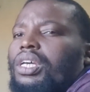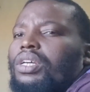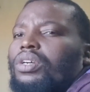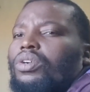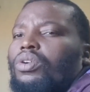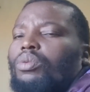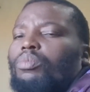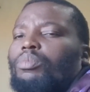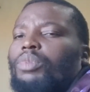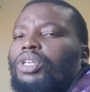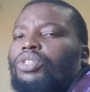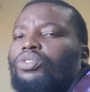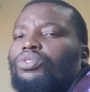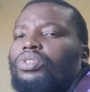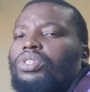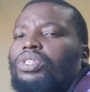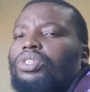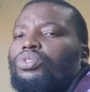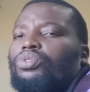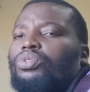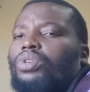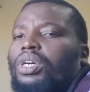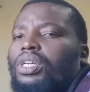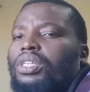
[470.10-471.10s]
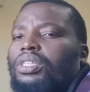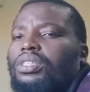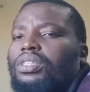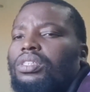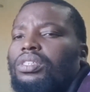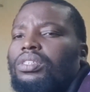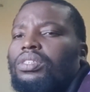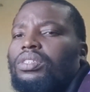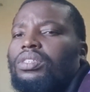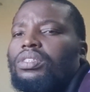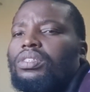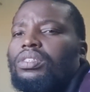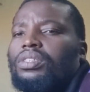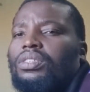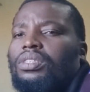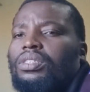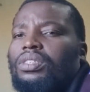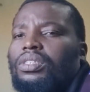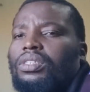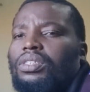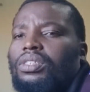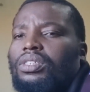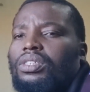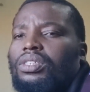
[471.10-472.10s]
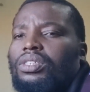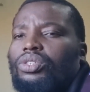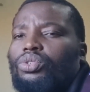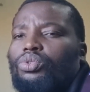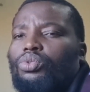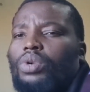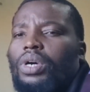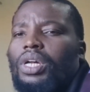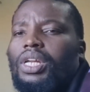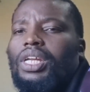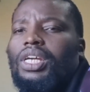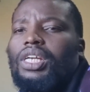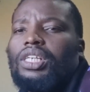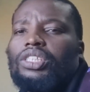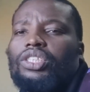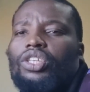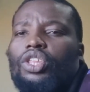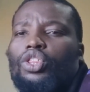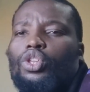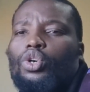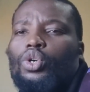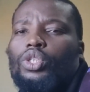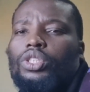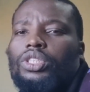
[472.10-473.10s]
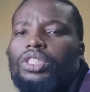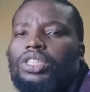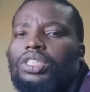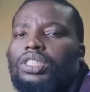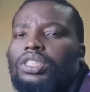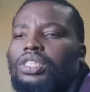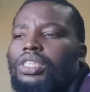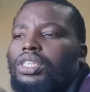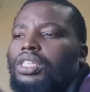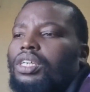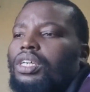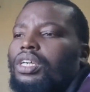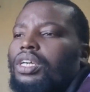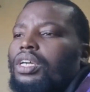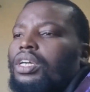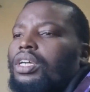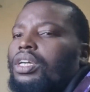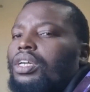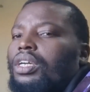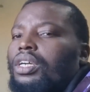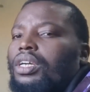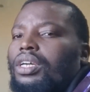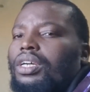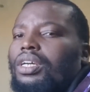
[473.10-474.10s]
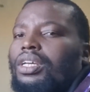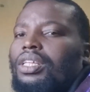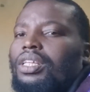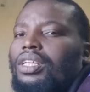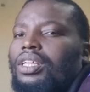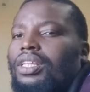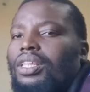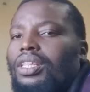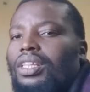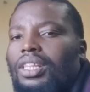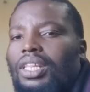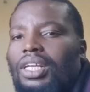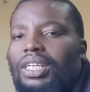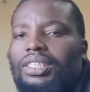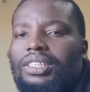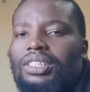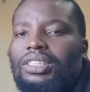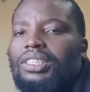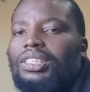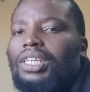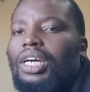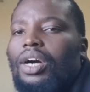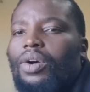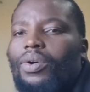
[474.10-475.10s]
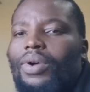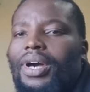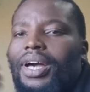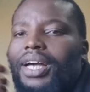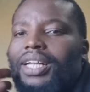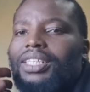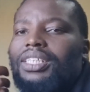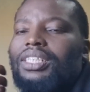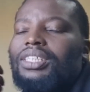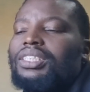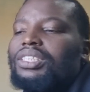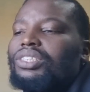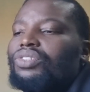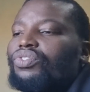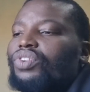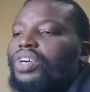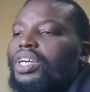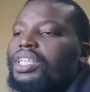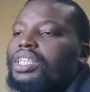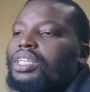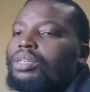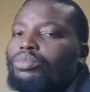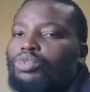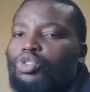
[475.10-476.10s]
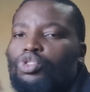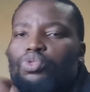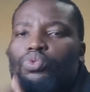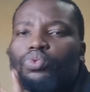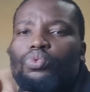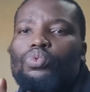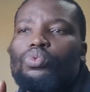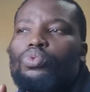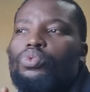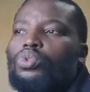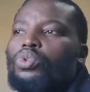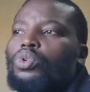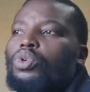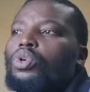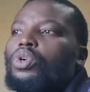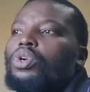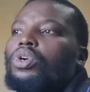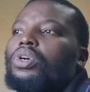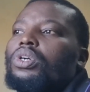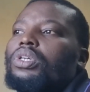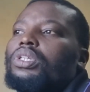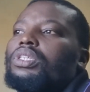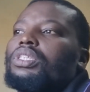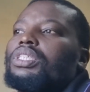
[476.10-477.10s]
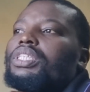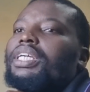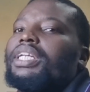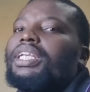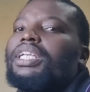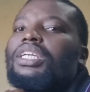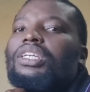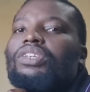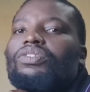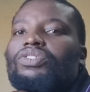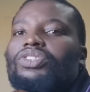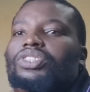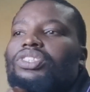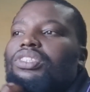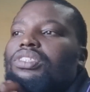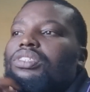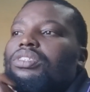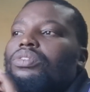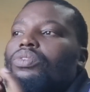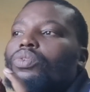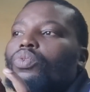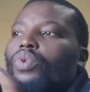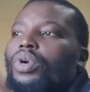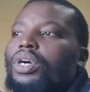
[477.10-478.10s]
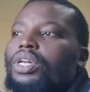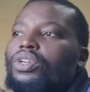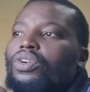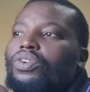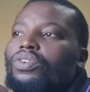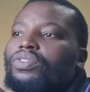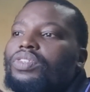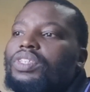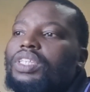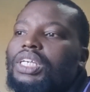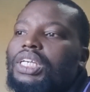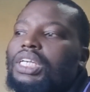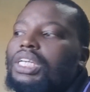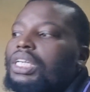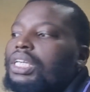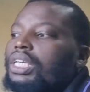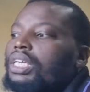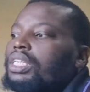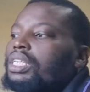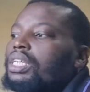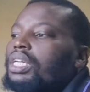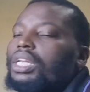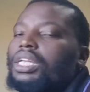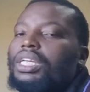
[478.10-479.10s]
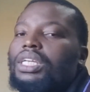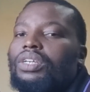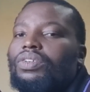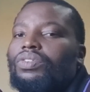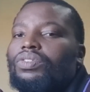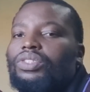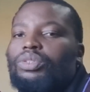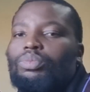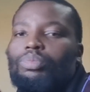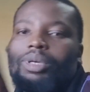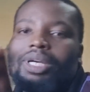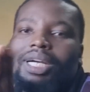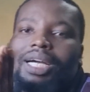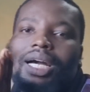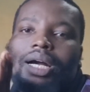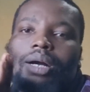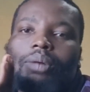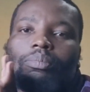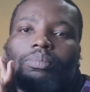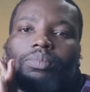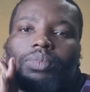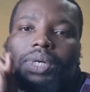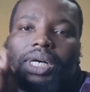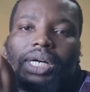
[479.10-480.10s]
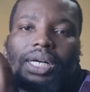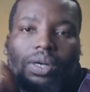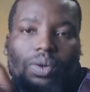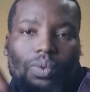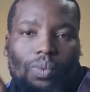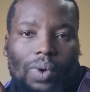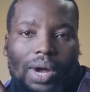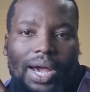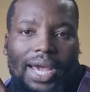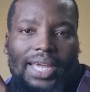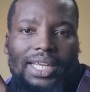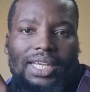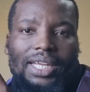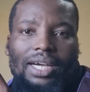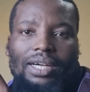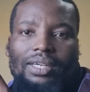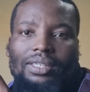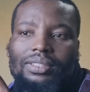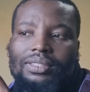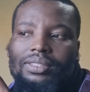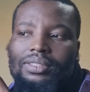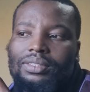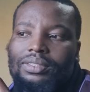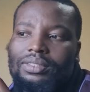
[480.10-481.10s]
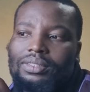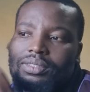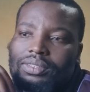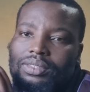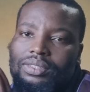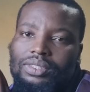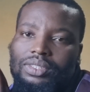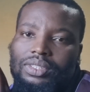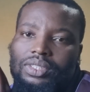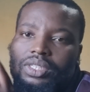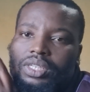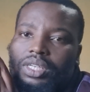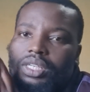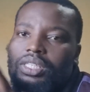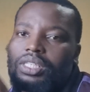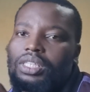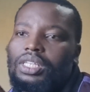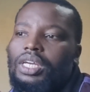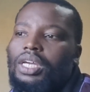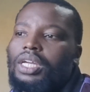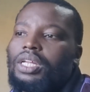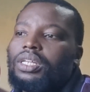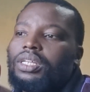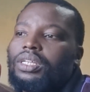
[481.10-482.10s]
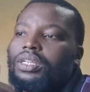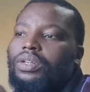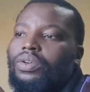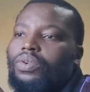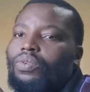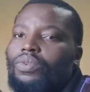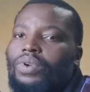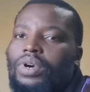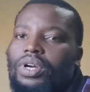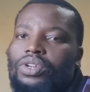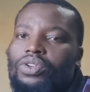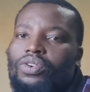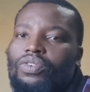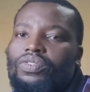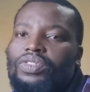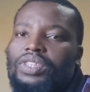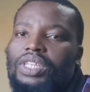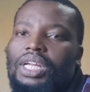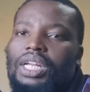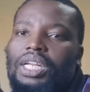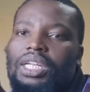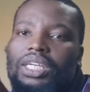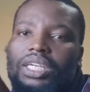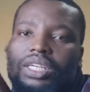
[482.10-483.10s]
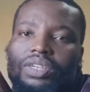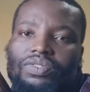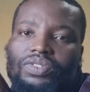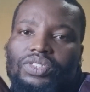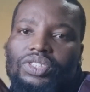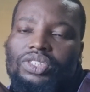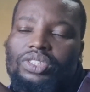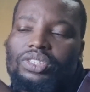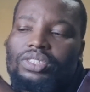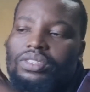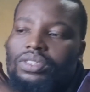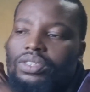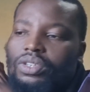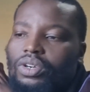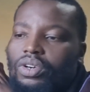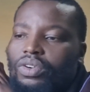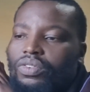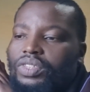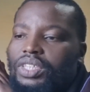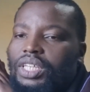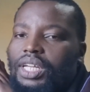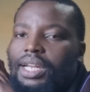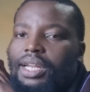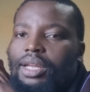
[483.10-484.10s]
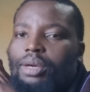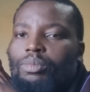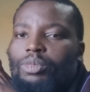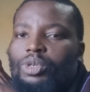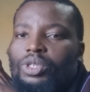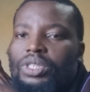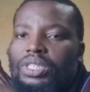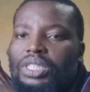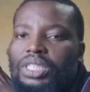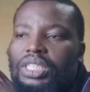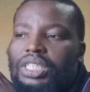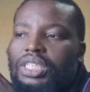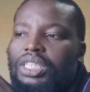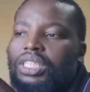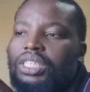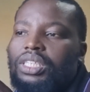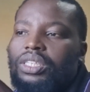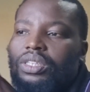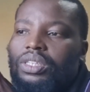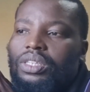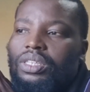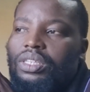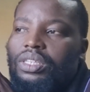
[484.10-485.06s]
compared to this one. This one has thorns. That is how I identify them. Two, the leaves. One of the leaves become wider, and then one of the leaves of the lemon tree